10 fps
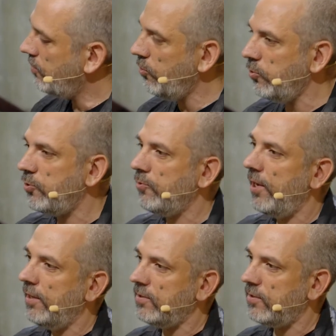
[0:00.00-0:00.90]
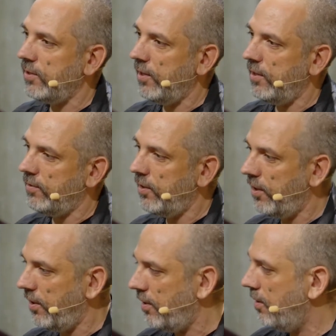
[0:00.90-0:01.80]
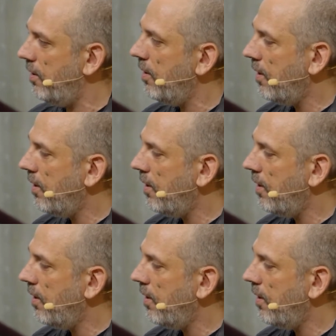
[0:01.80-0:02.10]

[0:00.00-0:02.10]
nutrients they